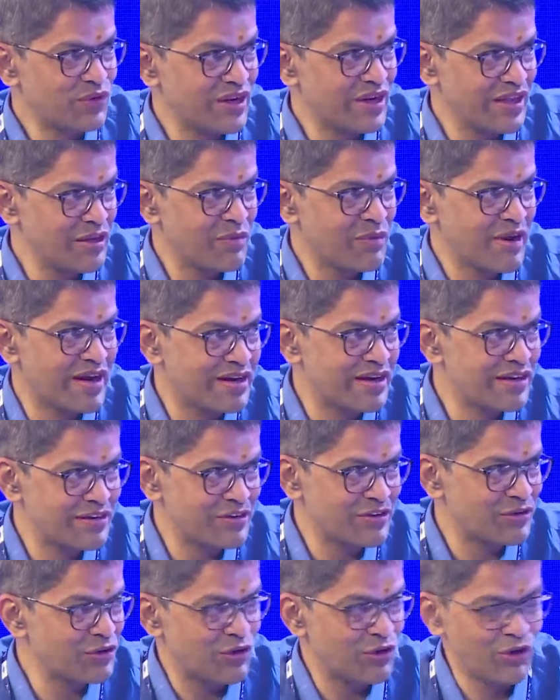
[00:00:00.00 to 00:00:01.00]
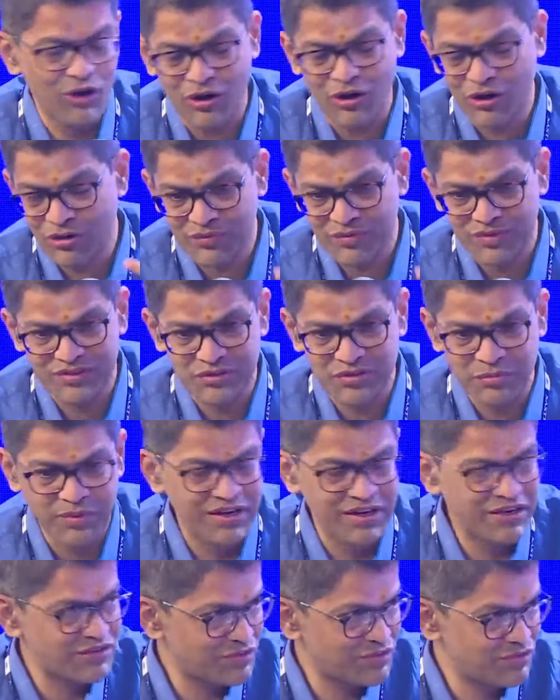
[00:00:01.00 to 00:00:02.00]
event. You know, lot of
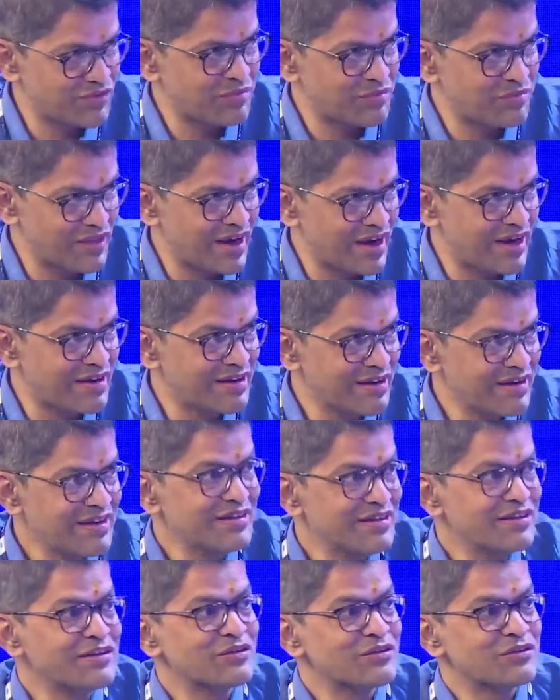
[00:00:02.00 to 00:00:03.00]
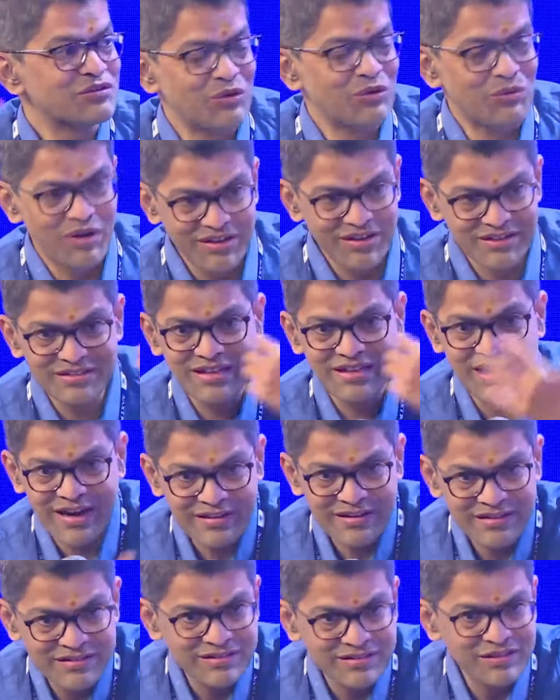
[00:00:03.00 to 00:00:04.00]
inspiration from that. So what is
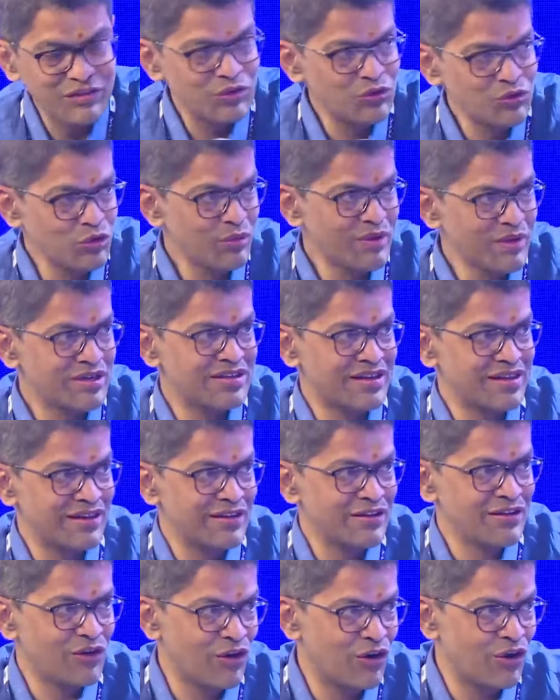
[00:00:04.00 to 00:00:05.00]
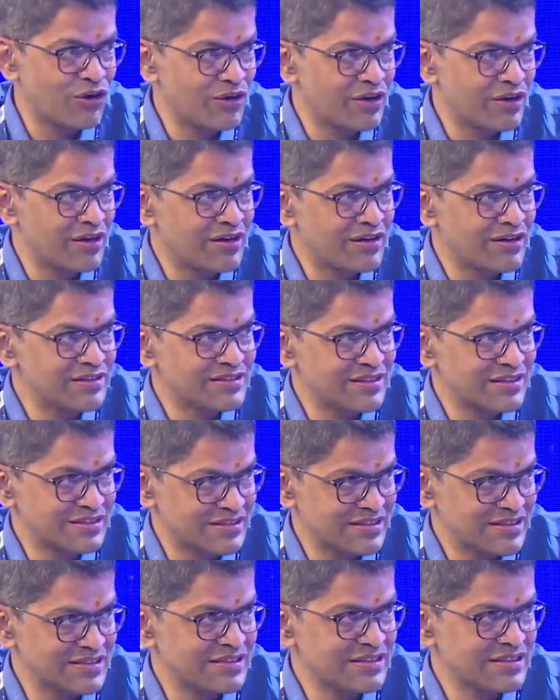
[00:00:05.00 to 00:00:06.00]
that you will tell your uh,
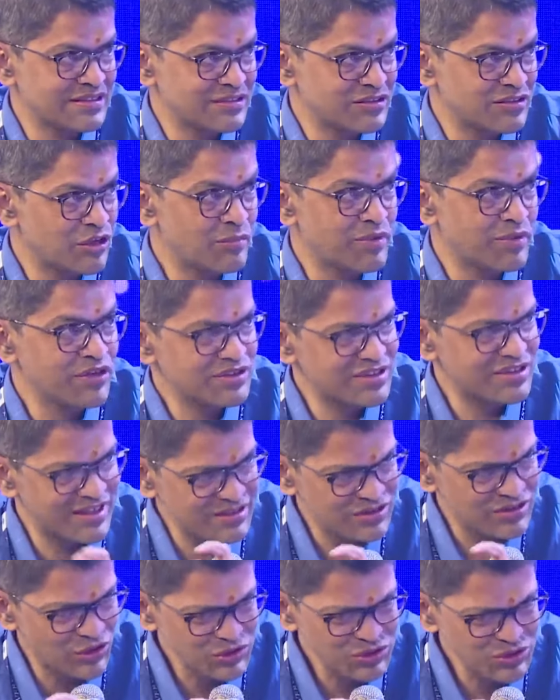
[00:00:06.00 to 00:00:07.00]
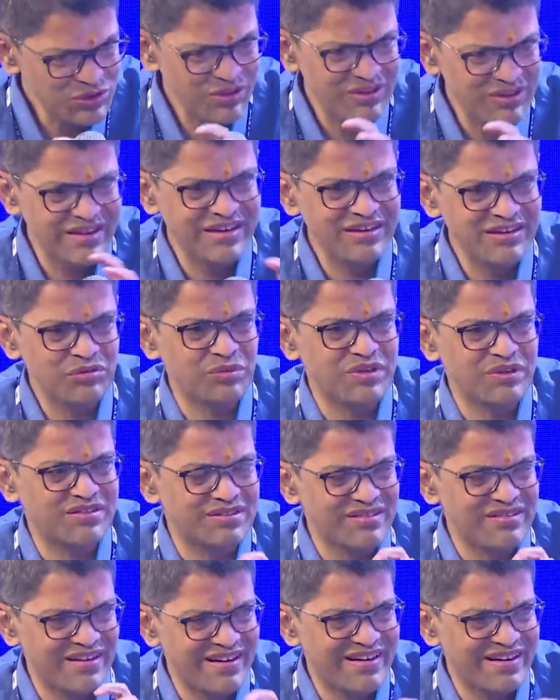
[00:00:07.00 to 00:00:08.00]
successors? You know, because that is also linked with
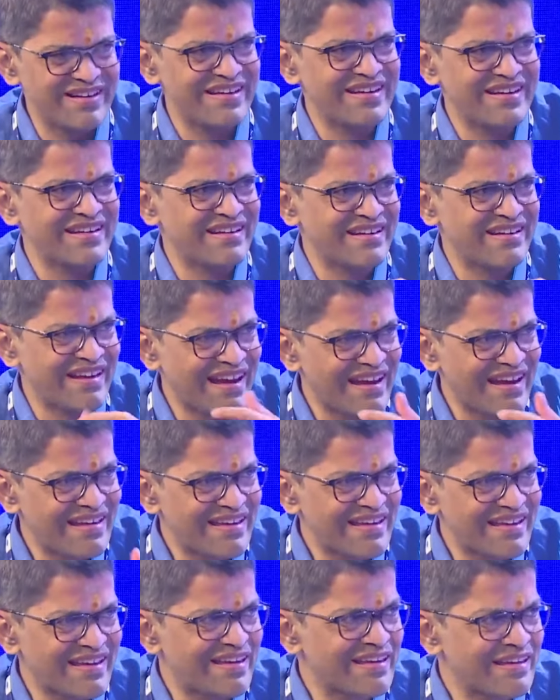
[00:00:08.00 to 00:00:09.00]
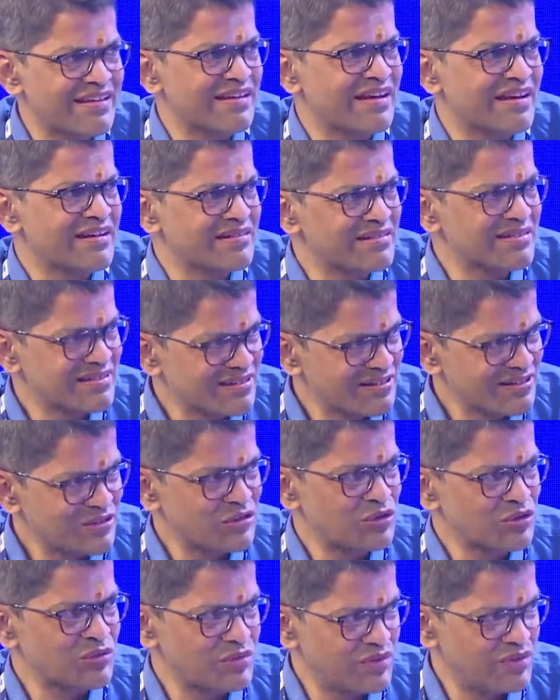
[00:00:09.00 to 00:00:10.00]
rating, ranking, and you
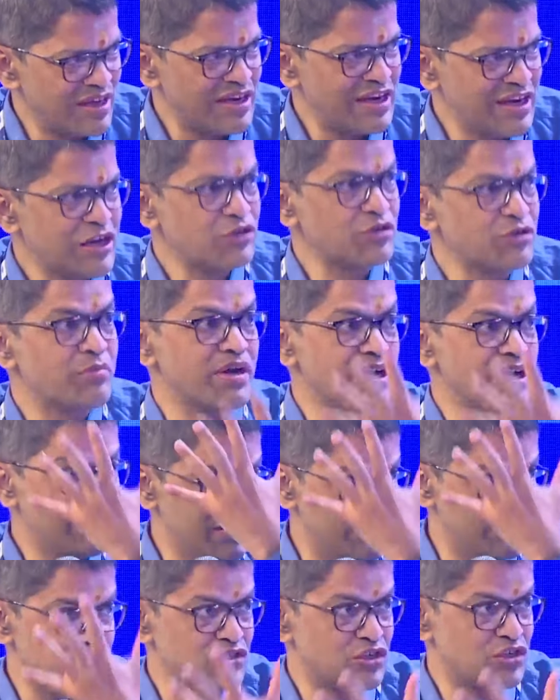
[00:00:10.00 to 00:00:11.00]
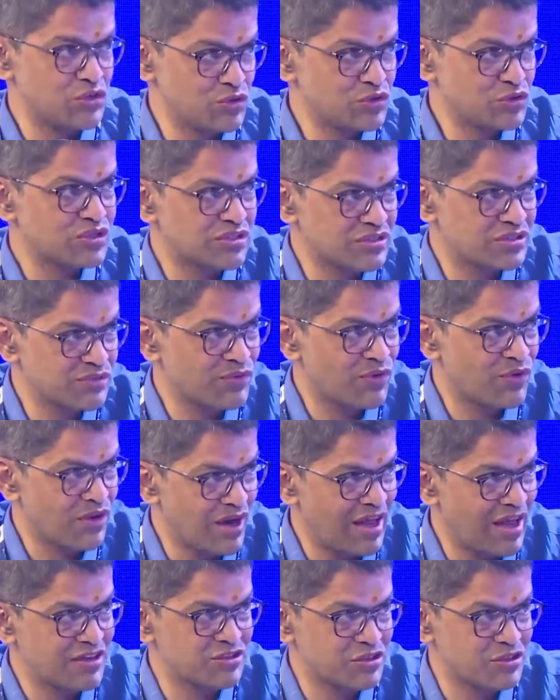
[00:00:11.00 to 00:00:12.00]
know, they need to build institutions for
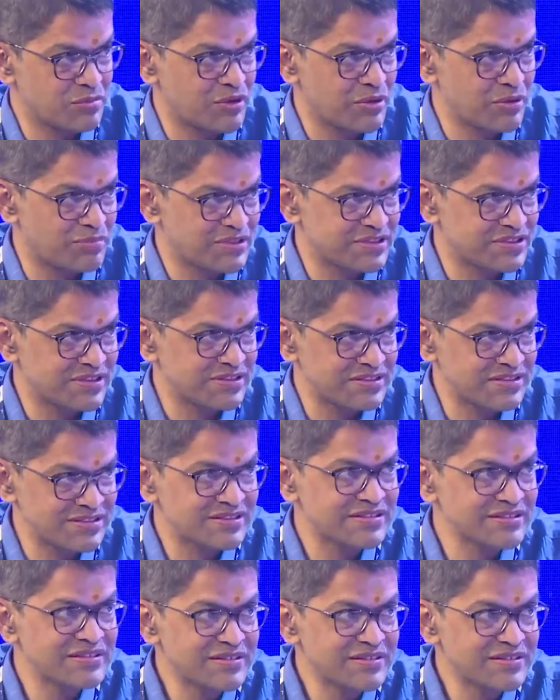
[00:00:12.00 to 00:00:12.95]
larger purposes. Sure.